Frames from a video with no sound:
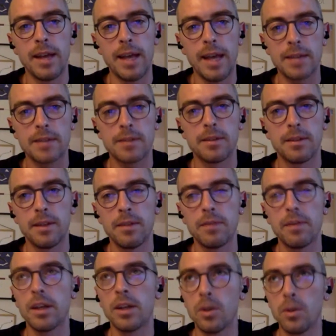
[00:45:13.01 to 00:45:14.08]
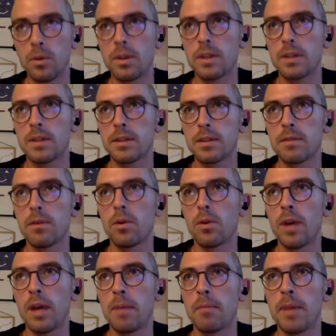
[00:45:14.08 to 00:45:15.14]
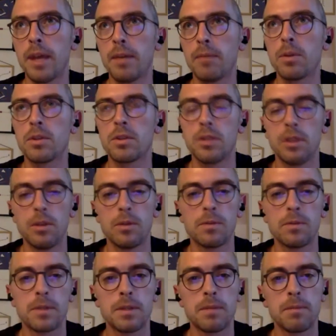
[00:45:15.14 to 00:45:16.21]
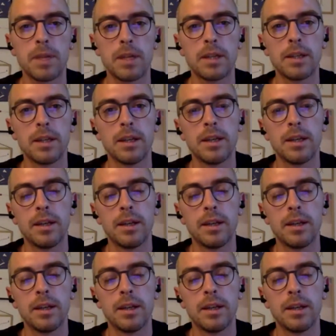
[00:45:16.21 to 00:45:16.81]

asked if I knew this is a photo I might want to use for something.